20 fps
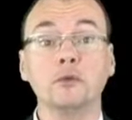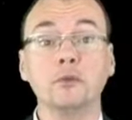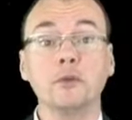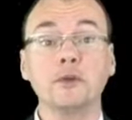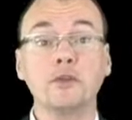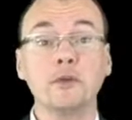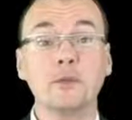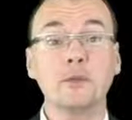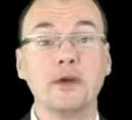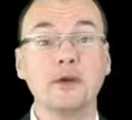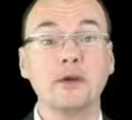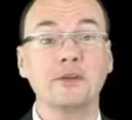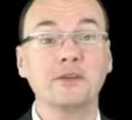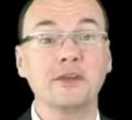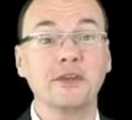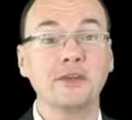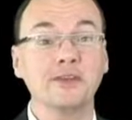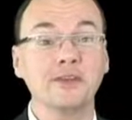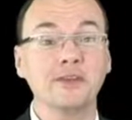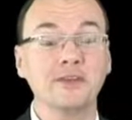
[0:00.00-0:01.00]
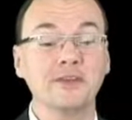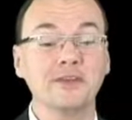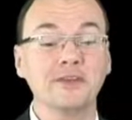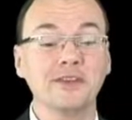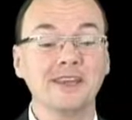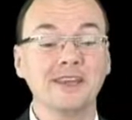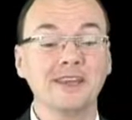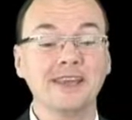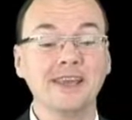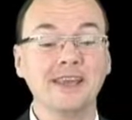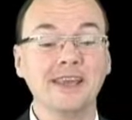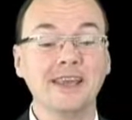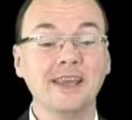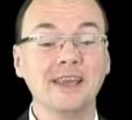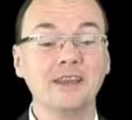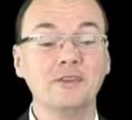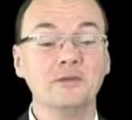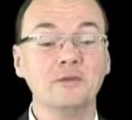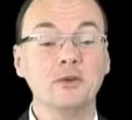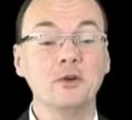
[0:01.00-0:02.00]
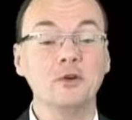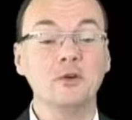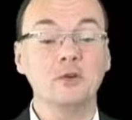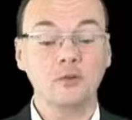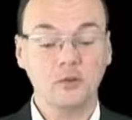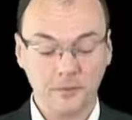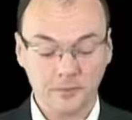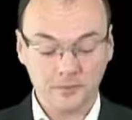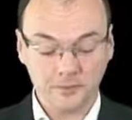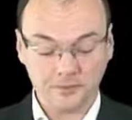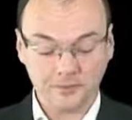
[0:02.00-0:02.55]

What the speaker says: which the processes involve.